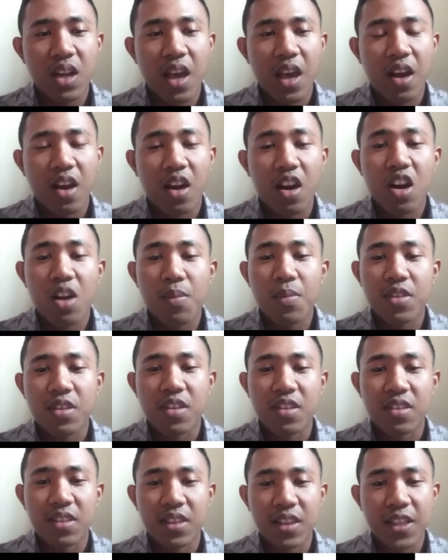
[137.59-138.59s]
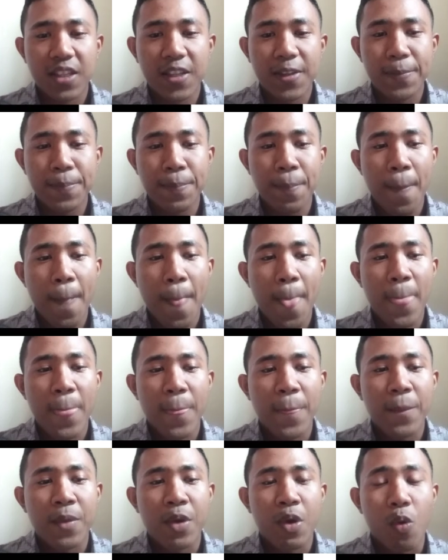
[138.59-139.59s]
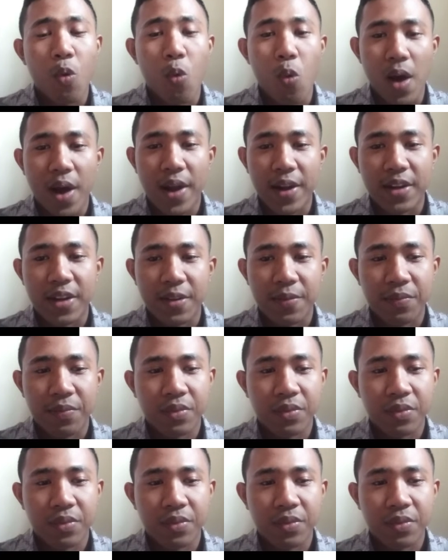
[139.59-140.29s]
economic system. 1.